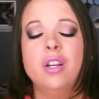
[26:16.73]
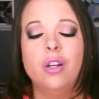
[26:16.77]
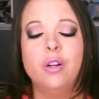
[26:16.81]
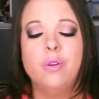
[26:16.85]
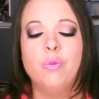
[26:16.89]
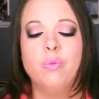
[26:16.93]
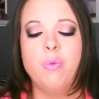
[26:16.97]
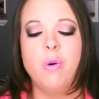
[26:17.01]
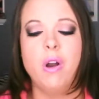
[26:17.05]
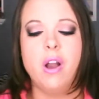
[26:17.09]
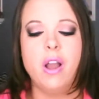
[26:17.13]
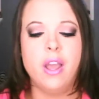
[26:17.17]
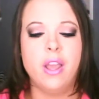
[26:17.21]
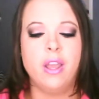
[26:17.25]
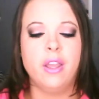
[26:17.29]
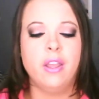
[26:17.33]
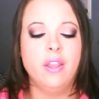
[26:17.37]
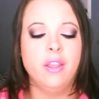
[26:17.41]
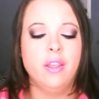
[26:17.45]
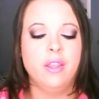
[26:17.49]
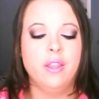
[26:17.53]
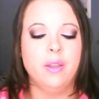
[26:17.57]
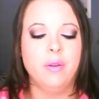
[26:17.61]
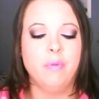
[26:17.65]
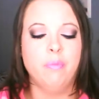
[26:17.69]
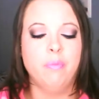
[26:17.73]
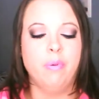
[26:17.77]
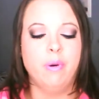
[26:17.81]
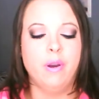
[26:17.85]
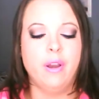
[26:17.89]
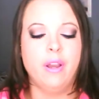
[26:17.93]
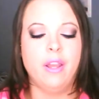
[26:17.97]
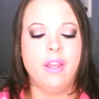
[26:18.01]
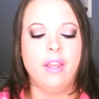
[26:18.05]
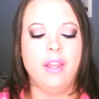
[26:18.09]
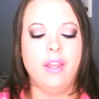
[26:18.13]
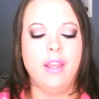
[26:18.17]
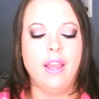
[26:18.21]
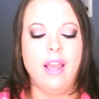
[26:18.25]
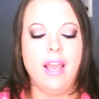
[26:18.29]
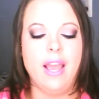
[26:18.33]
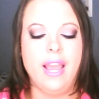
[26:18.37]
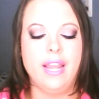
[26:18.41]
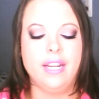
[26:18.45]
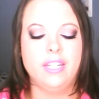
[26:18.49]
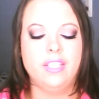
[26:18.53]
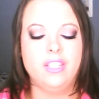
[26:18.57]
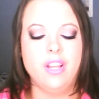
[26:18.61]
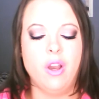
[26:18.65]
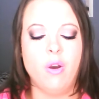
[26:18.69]
or what, but
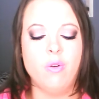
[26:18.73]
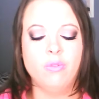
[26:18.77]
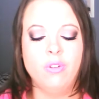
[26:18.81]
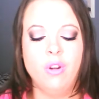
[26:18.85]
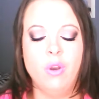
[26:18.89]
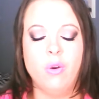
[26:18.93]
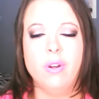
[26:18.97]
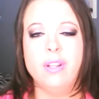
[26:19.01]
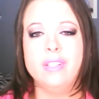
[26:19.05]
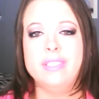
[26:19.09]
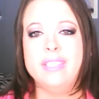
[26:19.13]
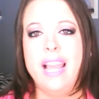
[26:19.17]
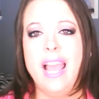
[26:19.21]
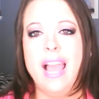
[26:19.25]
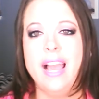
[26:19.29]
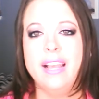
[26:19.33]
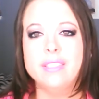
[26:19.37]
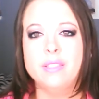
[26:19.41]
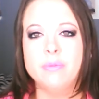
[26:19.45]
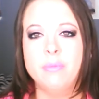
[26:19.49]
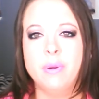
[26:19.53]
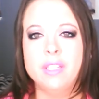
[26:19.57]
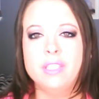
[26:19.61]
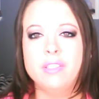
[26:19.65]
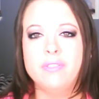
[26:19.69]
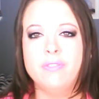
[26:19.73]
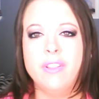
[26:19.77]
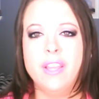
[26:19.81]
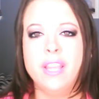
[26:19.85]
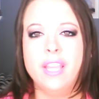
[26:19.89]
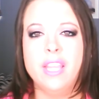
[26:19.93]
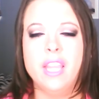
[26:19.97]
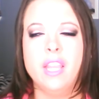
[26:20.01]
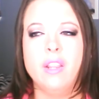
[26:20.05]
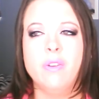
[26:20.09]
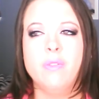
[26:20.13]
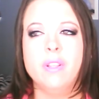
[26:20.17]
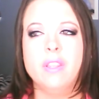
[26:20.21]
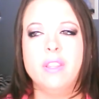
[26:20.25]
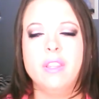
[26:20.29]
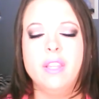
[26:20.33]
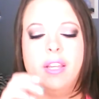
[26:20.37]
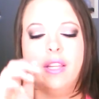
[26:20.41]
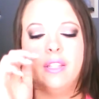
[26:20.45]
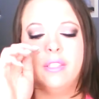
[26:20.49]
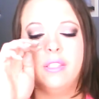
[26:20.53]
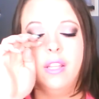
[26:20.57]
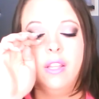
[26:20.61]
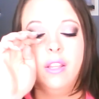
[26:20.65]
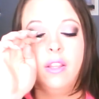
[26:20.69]
I don't notice as much flaking with
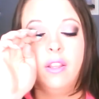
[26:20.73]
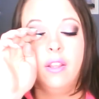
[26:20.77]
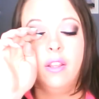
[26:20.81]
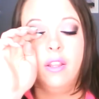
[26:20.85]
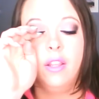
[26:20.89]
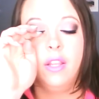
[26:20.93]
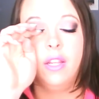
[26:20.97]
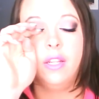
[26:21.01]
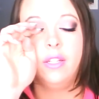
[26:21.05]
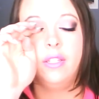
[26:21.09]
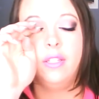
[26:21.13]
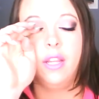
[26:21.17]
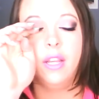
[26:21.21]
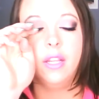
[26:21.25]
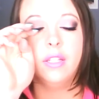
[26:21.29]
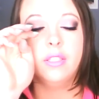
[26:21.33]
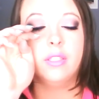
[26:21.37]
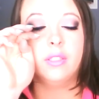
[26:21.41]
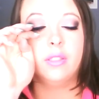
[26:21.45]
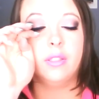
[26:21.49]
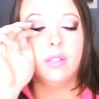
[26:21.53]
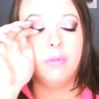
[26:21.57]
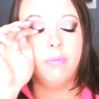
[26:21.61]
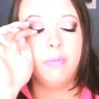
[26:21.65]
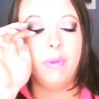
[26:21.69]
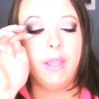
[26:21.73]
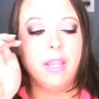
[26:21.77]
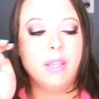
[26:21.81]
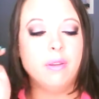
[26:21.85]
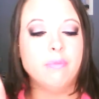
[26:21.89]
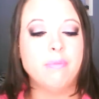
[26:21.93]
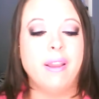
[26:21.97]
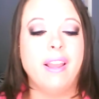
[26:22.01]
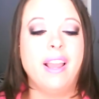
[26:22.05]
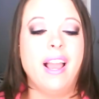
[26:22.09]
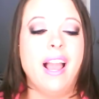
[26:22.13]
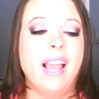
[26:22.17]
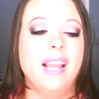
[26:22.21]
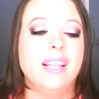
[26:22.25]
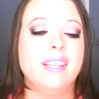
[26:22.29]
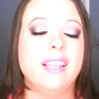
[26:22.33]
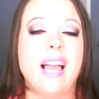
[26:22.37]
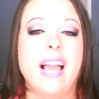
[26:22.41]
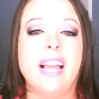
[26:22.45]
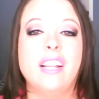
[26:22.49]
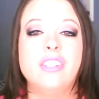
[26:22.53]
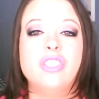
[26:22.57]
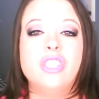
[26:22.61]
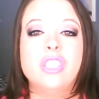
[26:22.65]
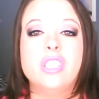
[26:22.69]
this. It does make my
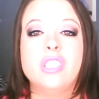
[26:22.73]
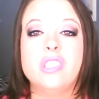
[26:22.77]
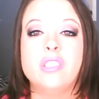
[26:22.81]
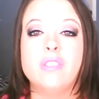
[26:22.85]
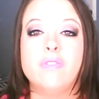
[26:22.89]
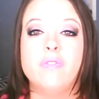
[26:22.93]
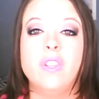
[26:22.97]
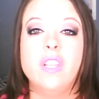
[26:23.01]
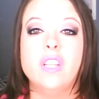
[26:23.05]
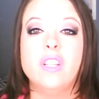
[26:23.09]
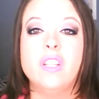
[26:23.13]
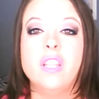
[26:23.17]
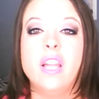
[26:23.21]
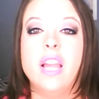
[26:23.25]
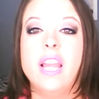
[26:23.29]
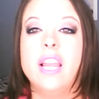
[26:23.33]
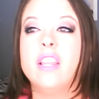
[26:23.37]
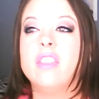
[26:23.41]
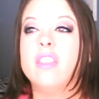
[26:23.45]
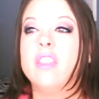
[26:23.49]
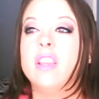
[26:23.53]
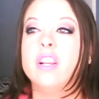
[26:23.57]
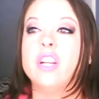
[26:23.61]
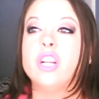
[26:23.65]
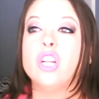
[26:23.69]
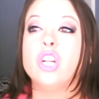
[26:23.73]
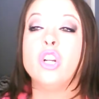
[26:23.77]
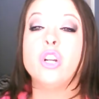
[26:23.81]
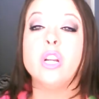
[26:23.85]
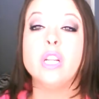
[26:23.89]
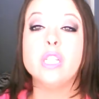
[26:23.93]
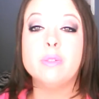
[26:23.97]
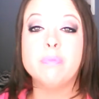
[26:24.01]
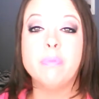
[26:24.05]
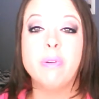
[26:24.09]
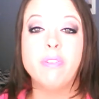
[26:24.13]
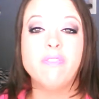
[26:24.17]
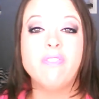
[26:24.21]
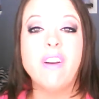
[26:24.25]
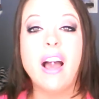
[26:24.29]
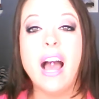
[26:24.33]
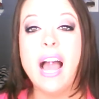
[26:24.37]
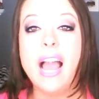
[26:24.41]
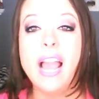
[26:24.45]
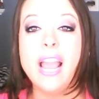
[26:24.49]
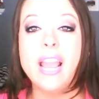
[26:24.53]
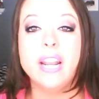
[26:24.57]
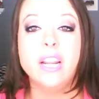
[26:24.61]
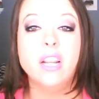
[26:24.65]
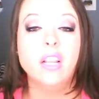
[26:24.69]
eyelashes feel like they're
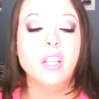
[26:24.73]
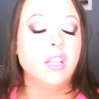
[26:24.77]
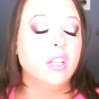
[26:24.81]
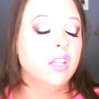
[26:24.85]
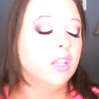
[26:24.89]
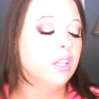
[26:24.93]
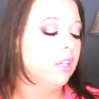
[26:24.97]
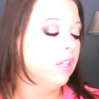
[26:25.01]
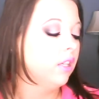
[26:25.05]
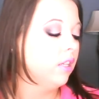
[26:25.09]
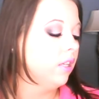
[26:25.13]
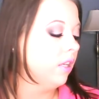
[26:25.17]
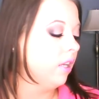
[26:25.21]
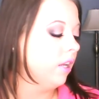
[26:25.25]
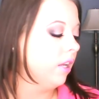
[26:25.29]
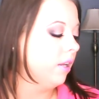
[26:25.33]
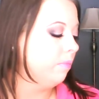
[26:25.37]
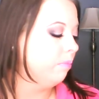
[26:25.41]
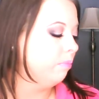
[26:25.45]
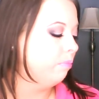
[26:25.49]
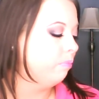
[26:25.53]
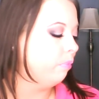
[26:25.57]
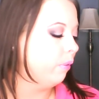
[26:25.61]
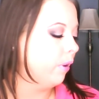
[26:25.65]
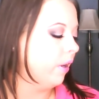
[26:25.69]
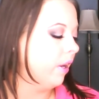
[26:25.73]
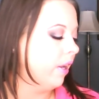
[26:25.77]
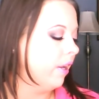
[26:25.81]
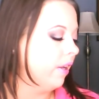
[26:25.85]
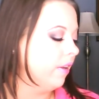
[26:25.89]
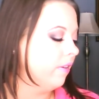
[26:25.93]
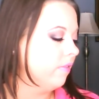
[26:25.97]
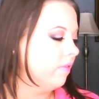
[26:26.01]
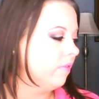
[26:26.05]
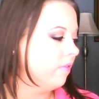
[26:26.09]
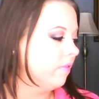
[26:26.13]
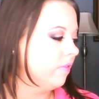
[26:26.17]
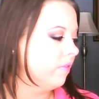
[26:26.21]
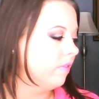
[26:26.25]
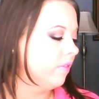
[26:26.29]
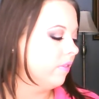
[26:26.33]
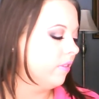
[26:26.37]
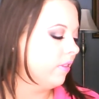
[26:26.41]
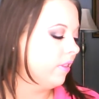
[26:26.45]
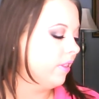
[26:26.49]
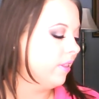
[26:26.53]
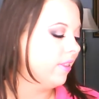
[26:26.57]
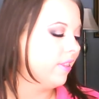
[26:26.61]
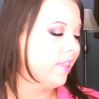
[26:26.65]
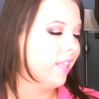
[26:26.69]
crispified, but
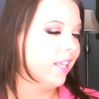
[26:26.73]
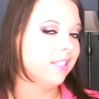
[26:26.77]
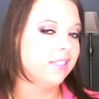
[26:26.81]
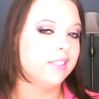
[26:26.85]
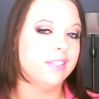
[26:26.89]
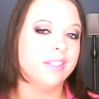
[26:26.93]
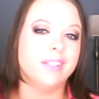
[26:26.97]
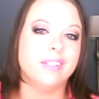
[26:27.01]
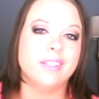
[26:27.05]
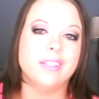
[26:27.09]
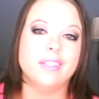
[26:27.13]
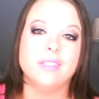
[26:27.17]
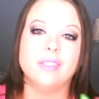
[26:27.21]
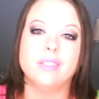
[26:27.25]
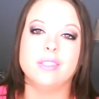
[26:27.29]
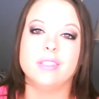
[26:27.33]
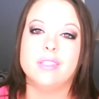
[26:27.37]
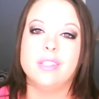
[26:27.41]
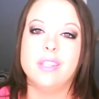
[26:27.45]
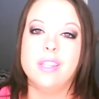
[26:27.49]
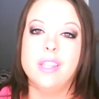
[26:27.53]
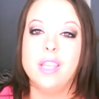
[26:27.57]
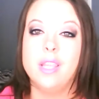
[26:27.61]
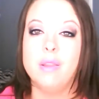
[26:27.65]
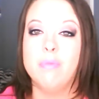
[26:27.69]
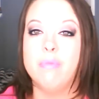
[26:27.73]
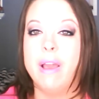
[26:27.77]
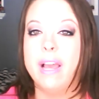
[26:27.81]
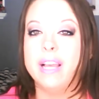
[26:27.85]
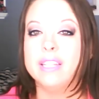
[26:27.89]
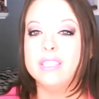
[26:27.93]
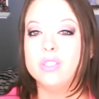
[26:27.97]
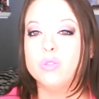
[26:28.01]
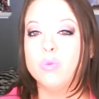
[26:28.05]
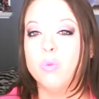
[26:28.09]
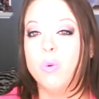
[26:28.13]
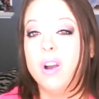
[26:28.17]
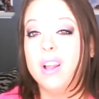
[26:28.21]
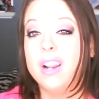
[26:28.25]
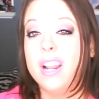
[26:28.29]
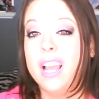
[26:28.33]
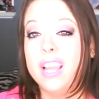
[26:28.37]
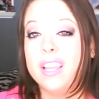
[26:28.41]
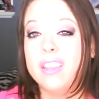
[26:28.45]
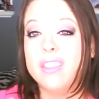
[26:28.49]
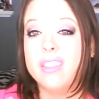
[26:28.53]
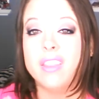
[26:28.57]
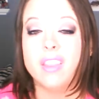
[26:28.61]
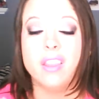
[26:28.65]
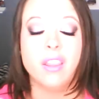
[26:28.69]
this is the best one
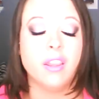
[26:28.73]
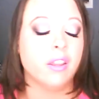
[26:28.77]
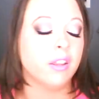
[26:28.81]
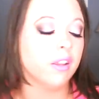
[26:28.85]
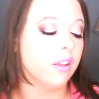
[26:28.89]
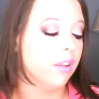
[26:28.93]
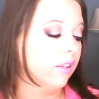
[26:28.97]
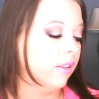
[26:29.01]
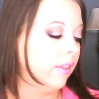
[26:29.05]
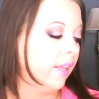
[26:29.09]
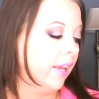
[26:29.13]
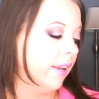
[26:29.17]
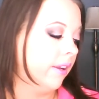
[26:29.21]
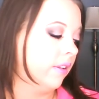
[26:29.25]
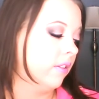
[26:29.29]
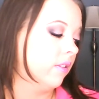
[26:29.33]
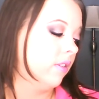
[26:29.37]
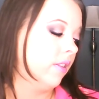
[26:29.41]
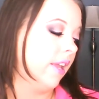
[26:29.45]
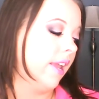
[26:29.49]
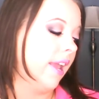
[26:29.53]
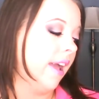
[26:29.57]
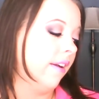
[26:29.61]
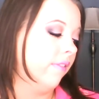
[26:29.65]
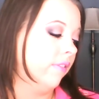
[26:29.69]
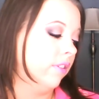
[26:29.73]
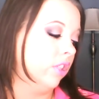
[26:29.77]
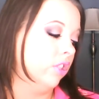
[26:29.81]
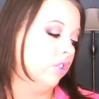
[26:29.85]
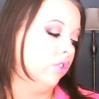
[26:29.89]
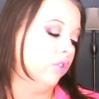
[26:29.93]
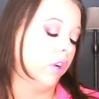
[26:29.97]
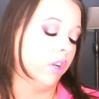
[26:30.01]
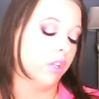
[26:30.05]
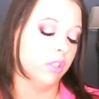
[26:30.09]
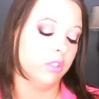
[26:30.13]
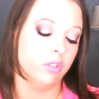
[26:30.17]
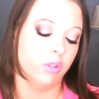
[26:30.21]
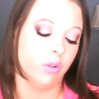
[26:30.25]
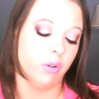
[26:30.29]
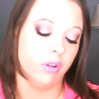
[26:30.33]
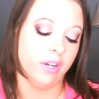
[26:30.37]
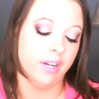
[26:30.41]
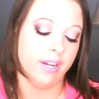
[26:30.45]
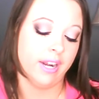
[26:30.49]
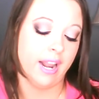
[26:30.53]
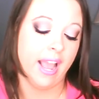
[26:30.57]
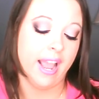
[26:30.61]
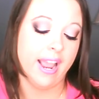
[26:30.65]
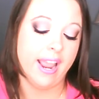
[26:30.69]
I think that they have at the drugstore,
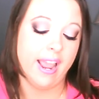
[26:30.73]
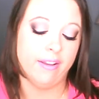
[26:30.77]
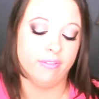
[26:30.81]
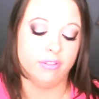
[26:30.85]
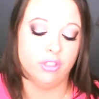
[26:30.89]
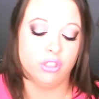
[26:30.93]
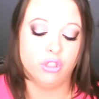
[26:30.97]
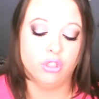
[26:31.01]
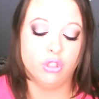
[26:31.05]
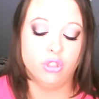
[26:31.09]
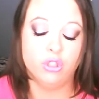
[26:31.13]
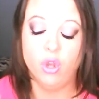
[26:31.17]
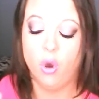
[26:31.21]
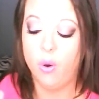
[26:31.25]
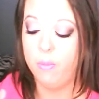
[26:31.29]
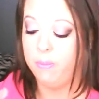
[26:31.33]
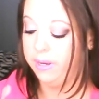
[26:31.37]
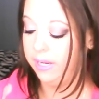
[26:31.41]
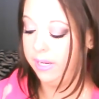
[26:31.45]
and I have so